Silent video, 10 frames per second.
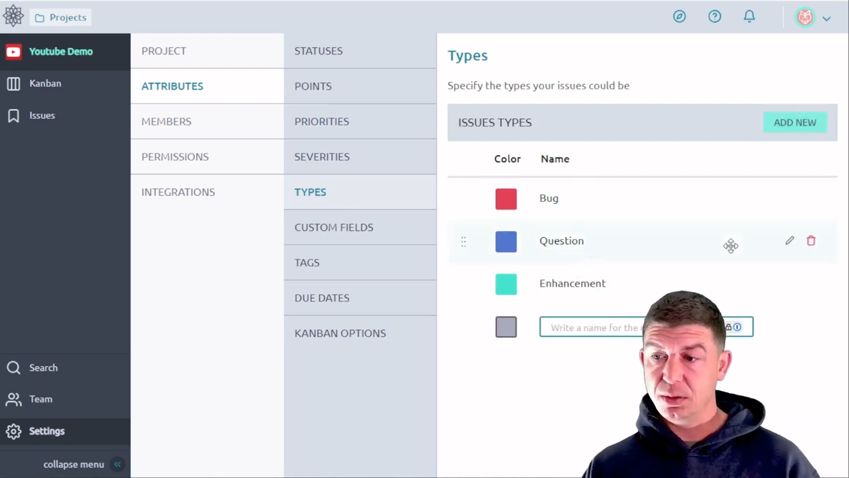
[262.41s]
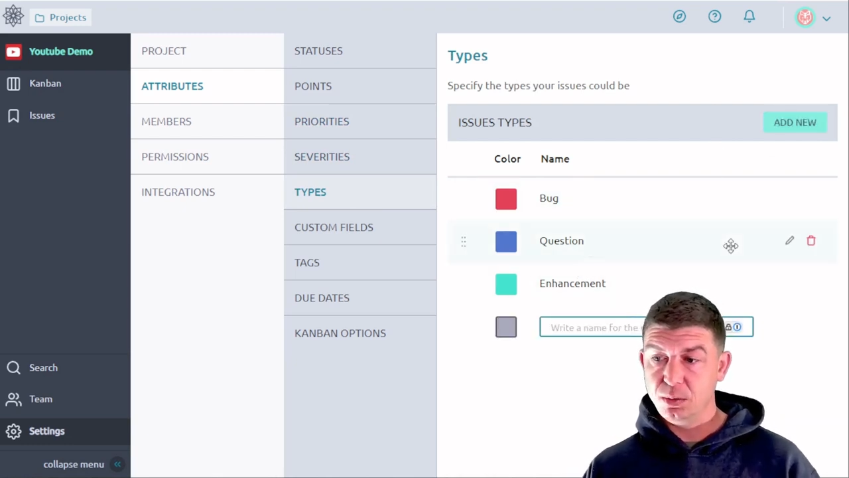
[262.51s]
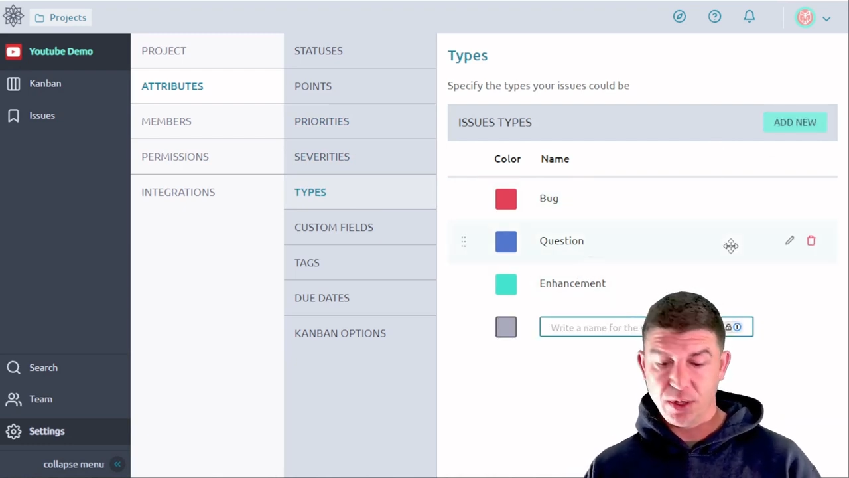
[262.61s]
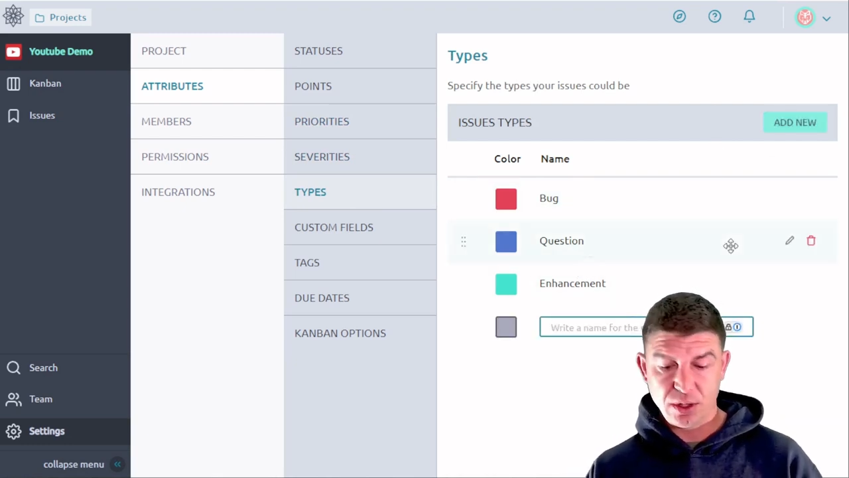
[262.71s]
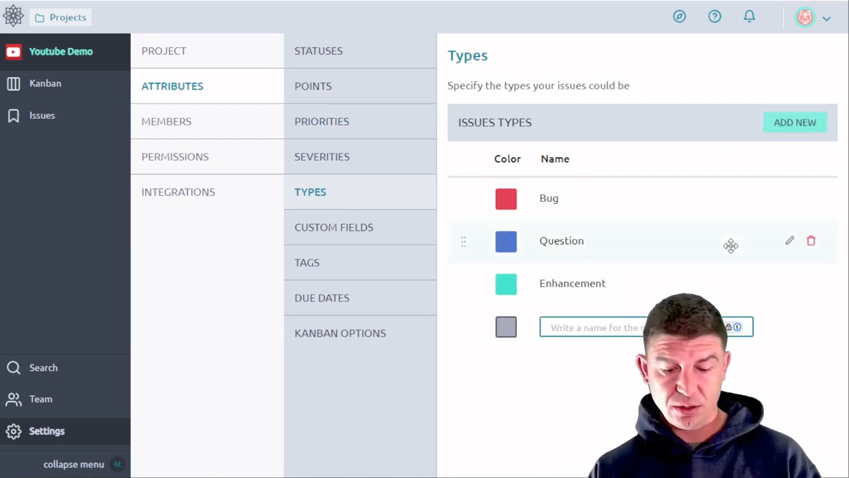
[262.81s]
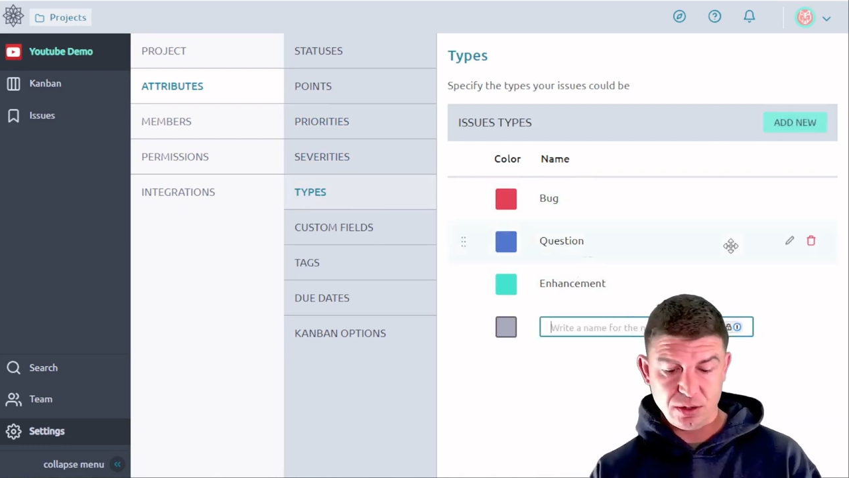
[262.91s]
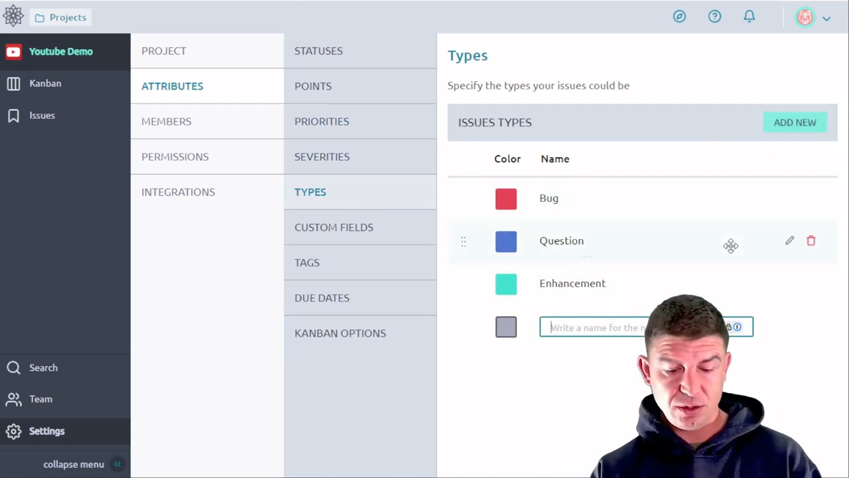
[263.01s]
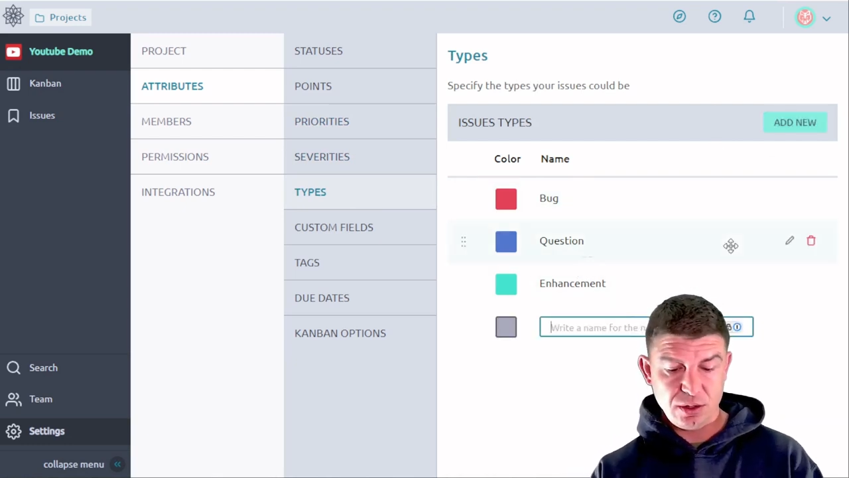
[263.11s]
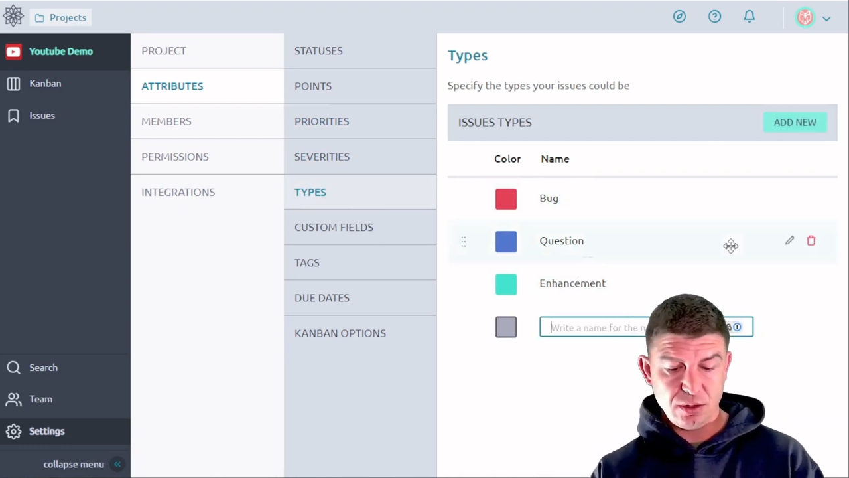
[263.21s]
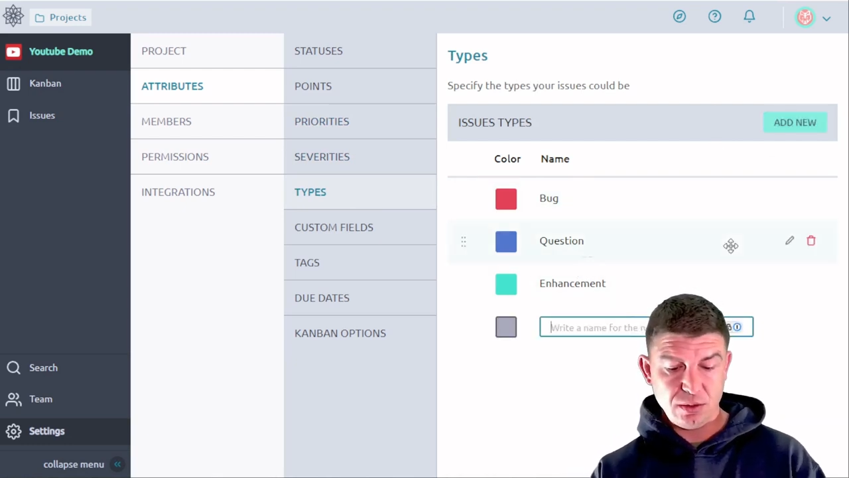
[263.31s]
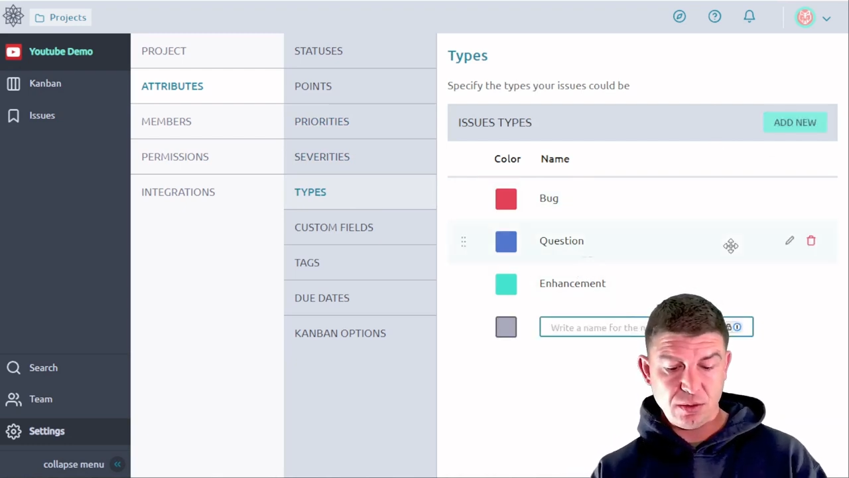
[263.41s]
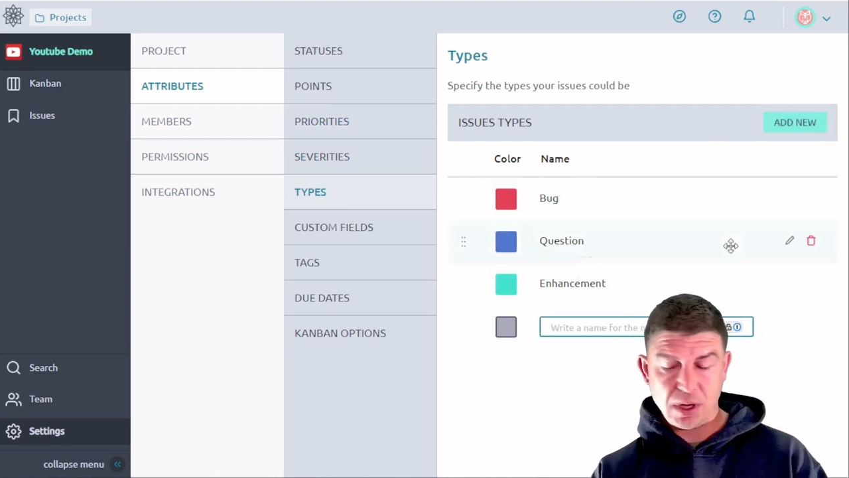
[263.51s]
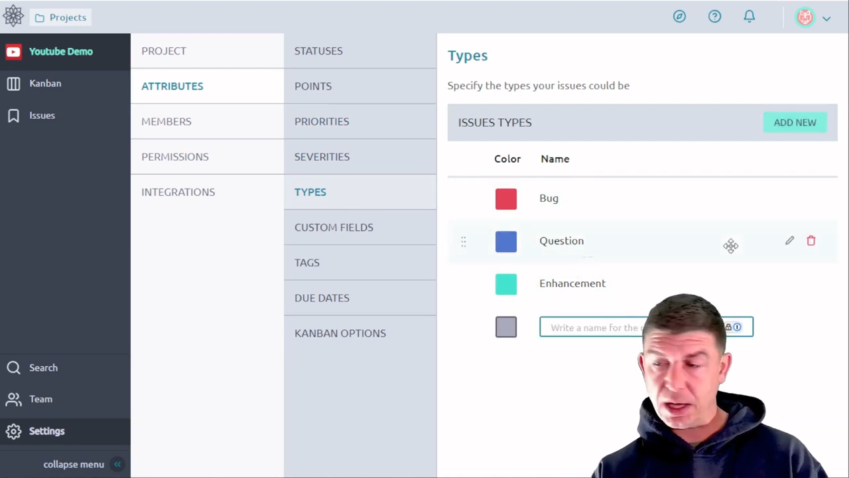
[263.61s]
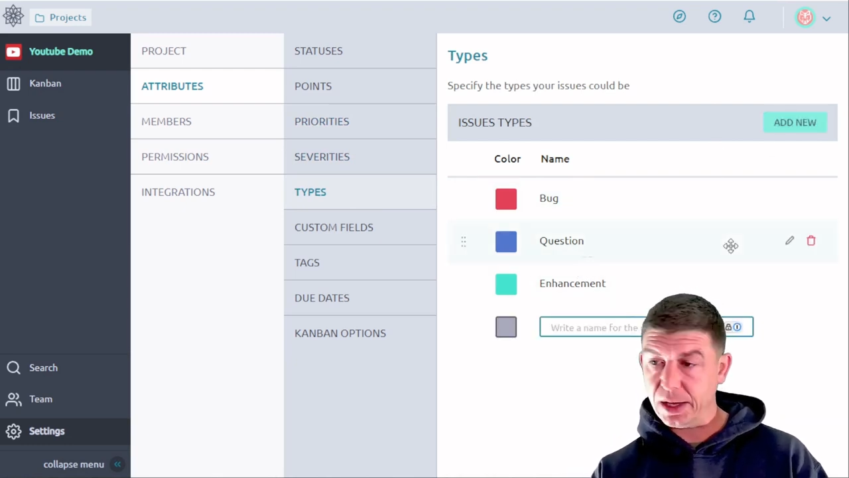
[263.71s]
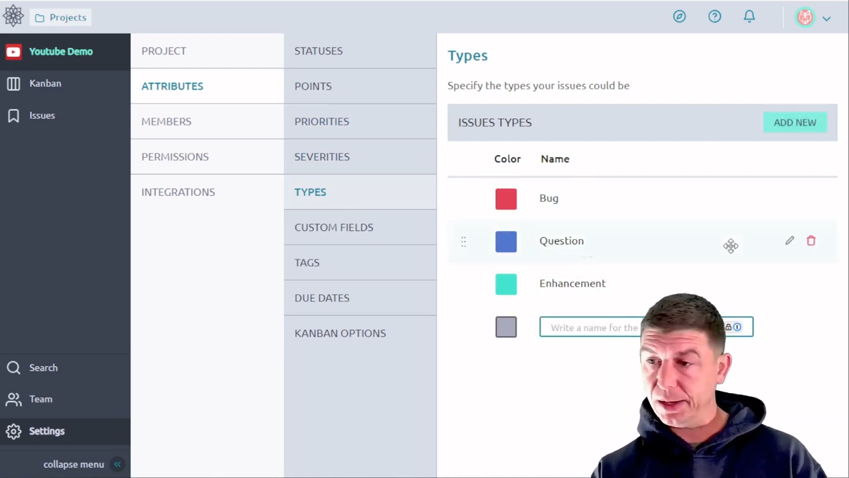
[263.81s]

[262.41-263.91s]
We could do, I